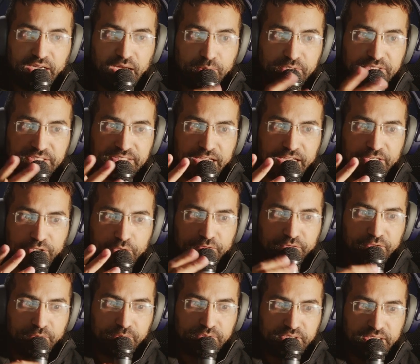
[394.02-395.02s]
Daniel from
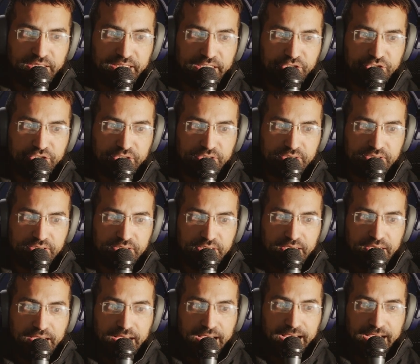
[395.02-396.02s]
Solations,
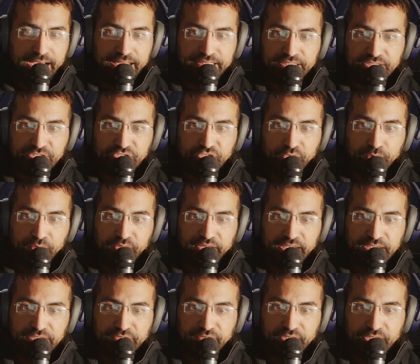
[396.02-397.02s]
and see you in the next
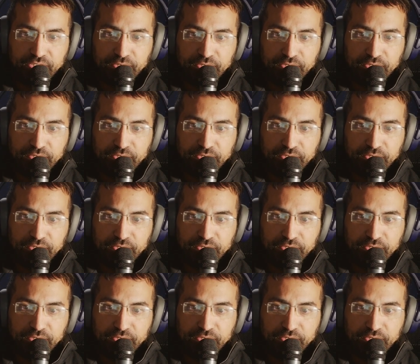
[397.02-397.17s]
video.